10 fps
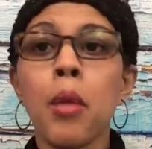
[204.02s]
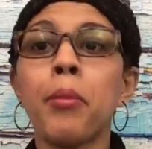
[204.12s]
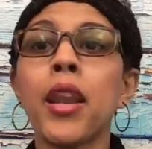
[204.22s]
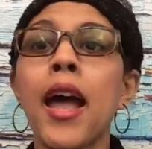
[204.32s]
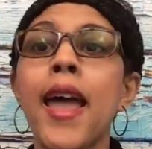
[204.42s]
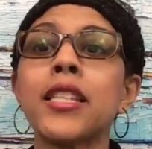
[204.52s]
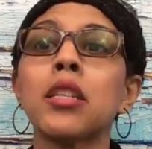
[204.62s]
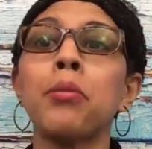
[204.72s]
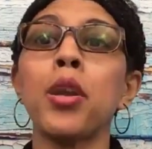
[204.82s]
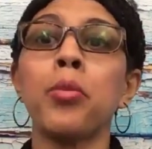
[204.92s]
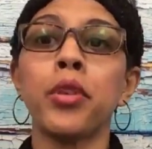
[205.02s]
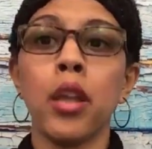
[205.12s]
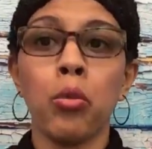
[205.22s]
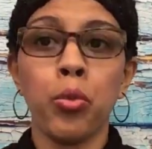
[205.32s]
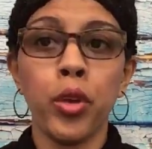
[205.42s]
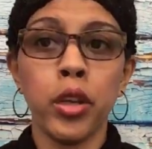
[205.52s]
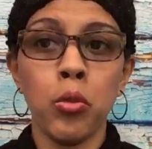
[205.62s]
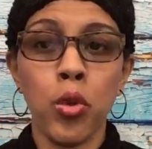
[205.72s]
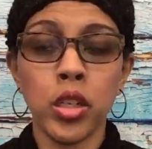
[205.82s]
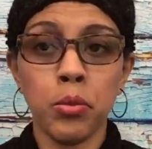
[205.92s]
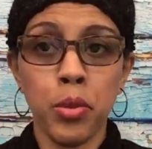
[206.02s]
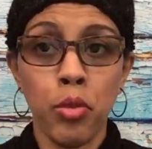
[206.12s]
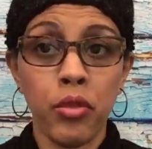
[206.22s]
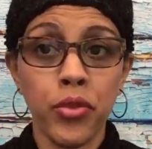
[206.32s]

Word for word: But I had some people that really wanted to be more